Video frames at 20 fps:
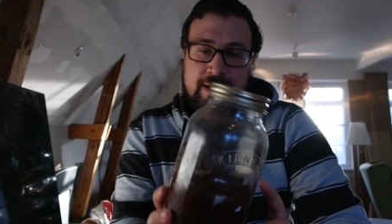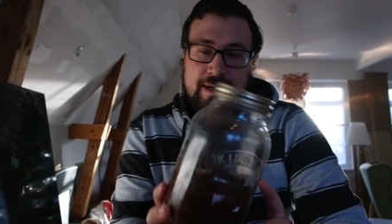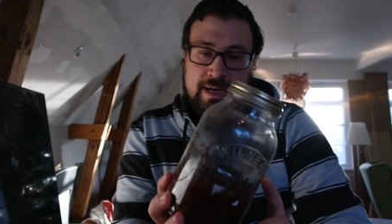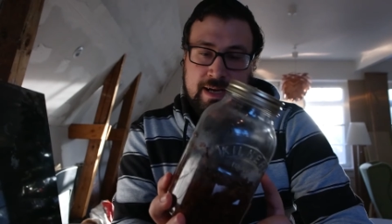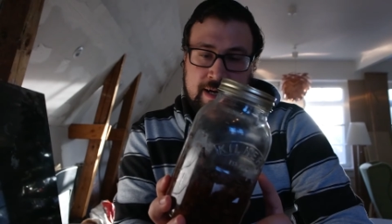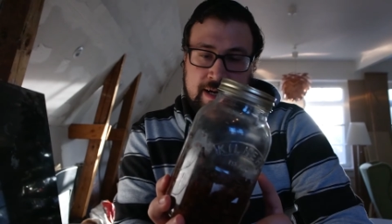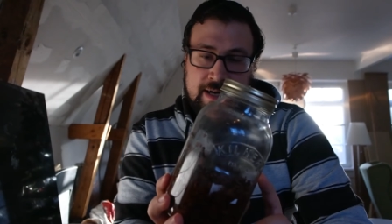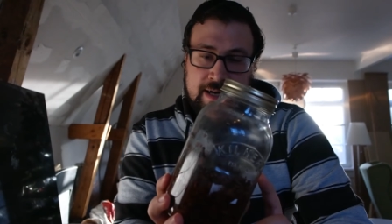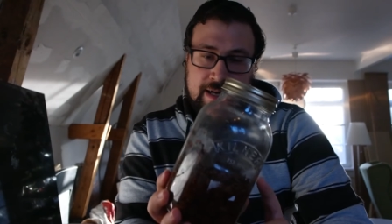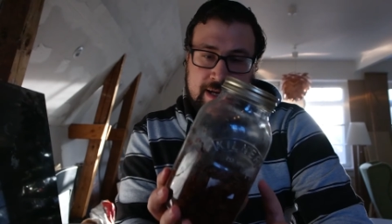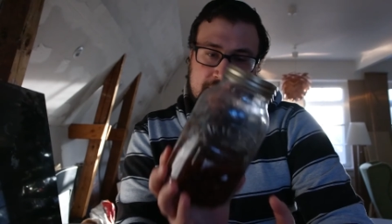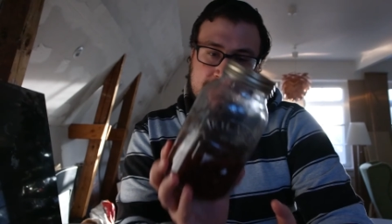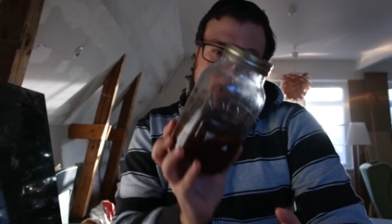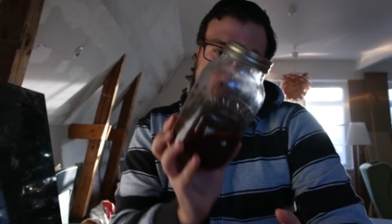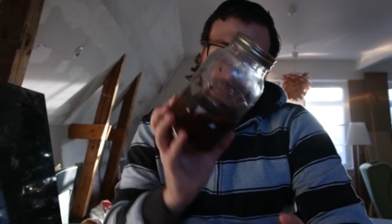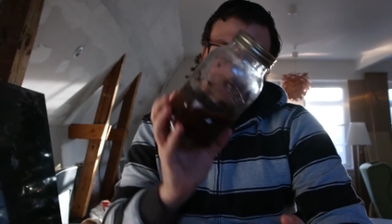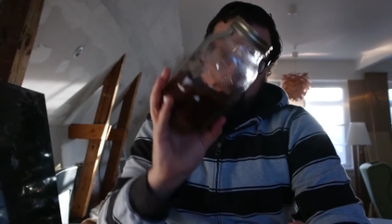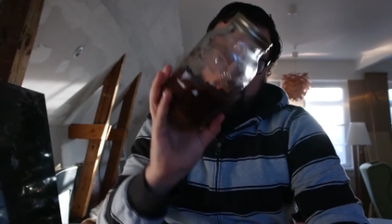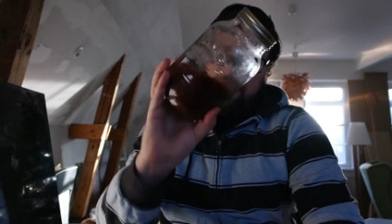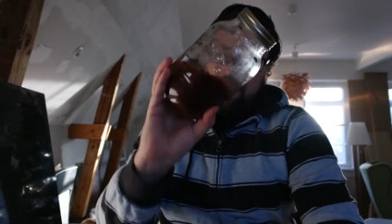Uh,
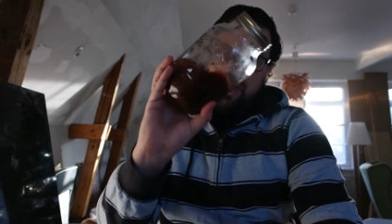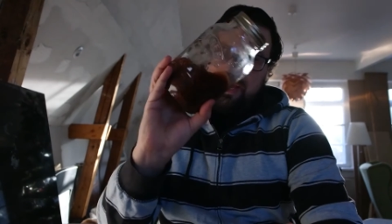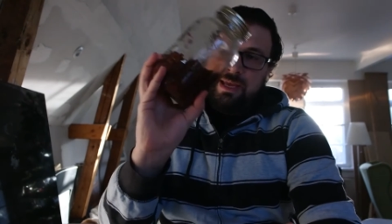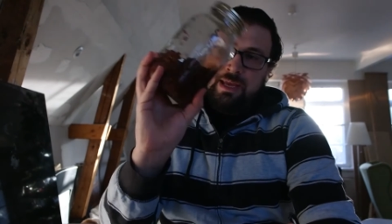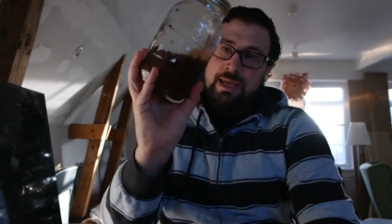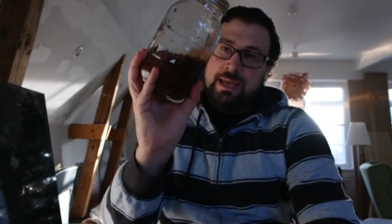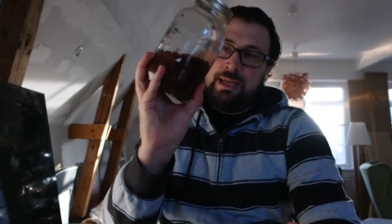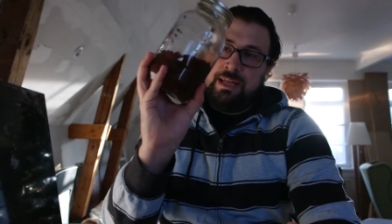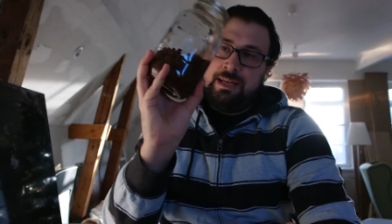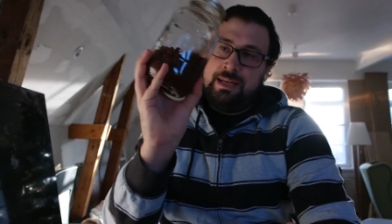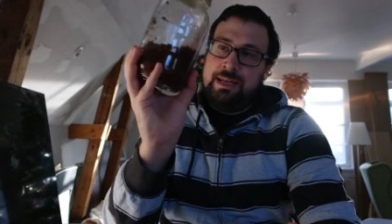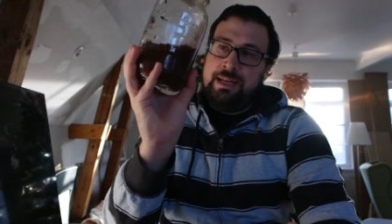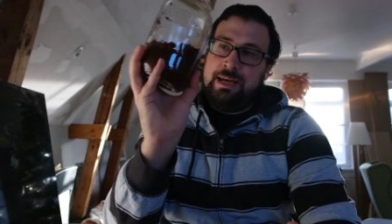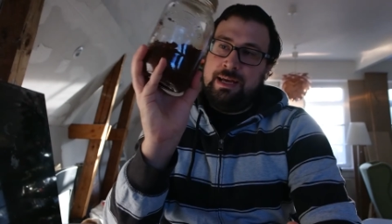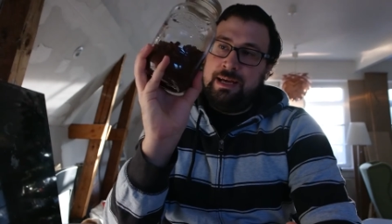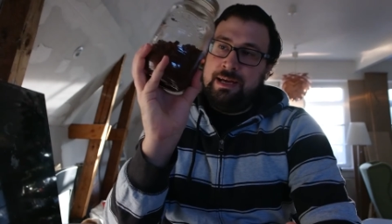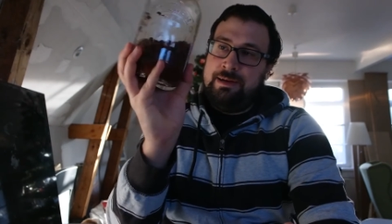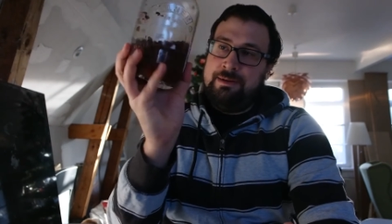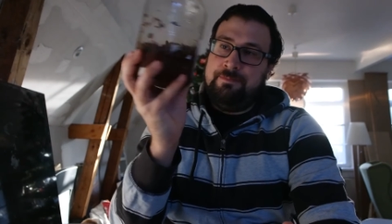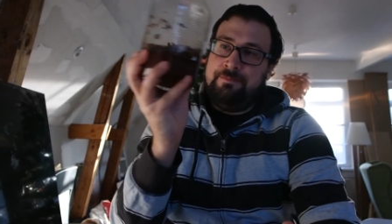it's soaking in
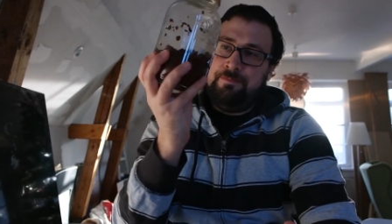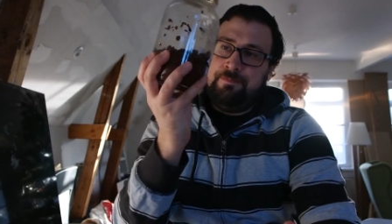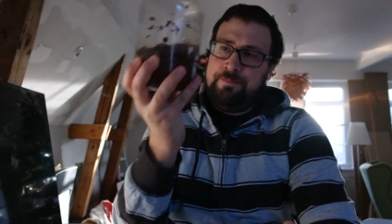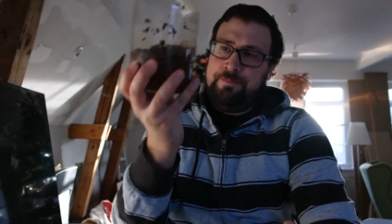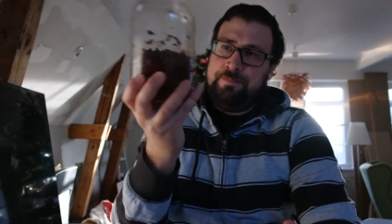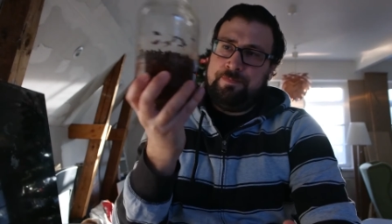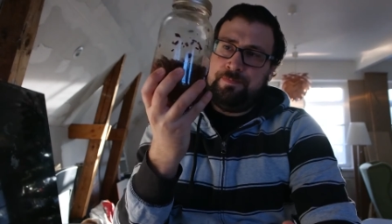um,